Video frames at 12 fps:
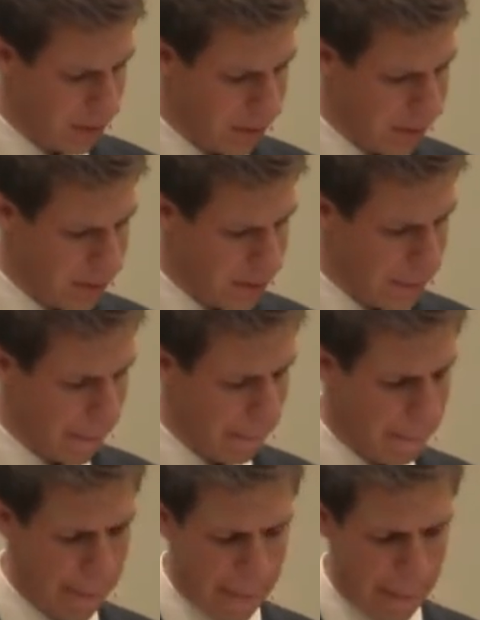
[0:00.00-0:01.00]

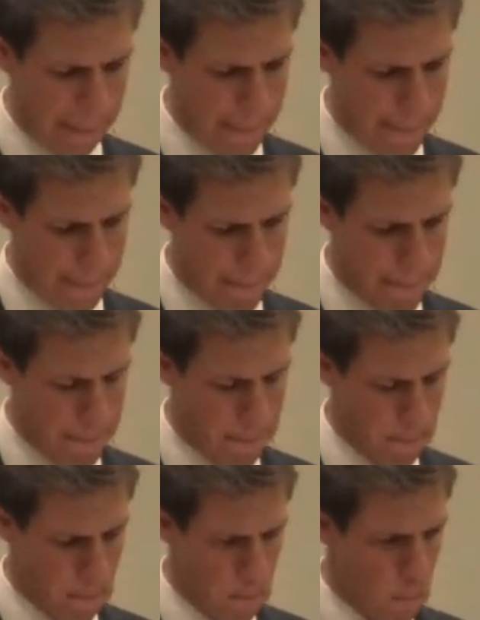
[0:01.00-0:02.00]

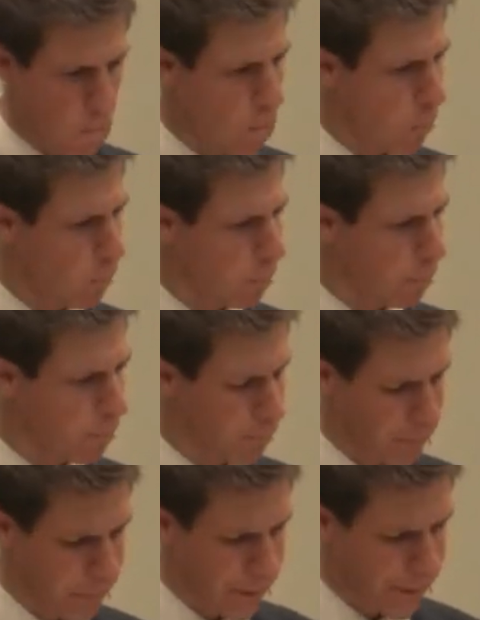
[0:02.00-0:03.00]

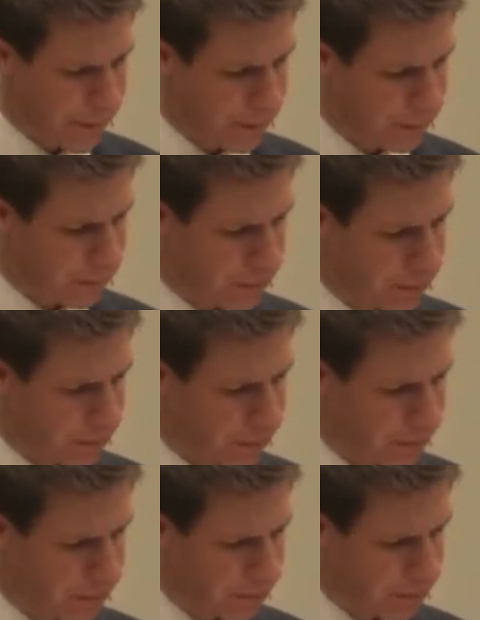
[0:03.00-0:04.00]

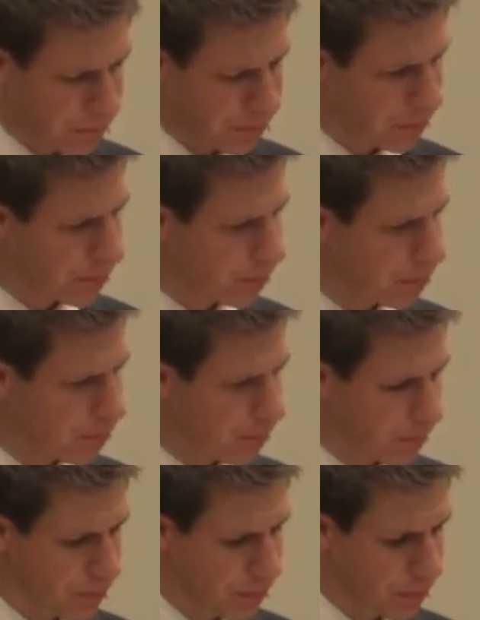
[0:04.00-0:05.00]

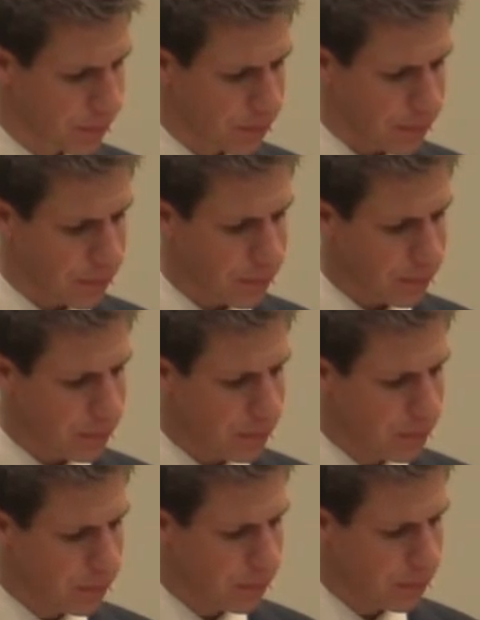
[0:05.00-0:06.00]

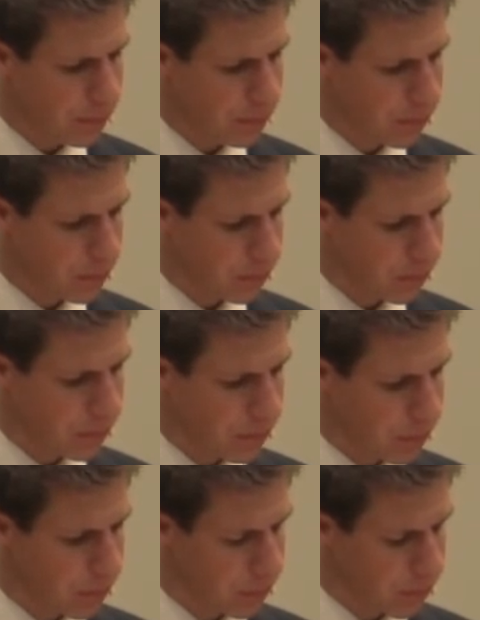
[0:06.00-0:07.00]
Nobody speaks.